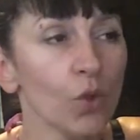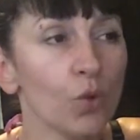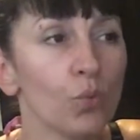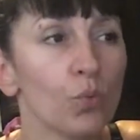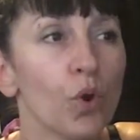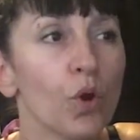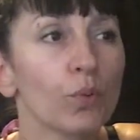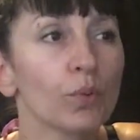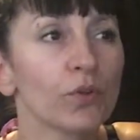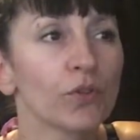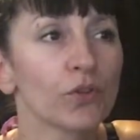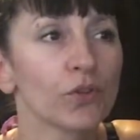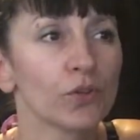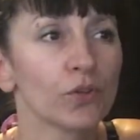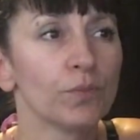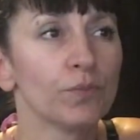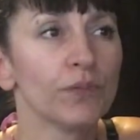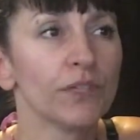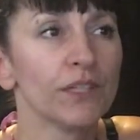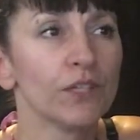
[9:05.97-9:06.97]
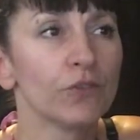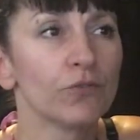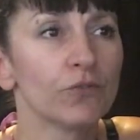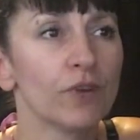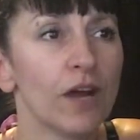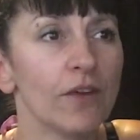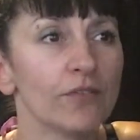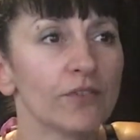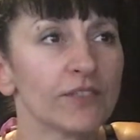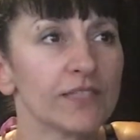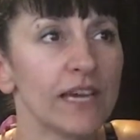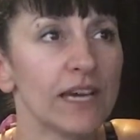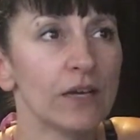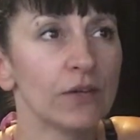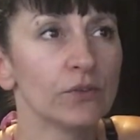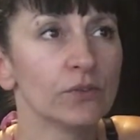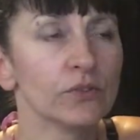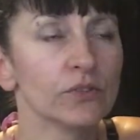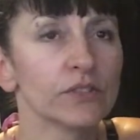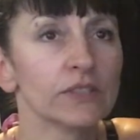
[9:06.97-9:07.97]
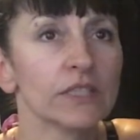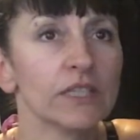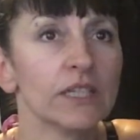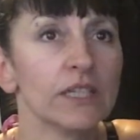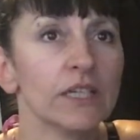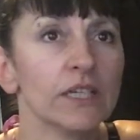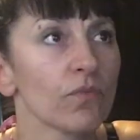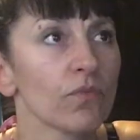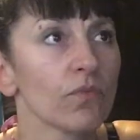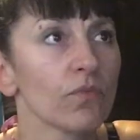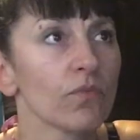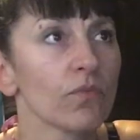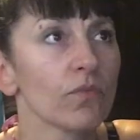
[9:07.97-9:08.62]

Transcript: work with completely rough sounds.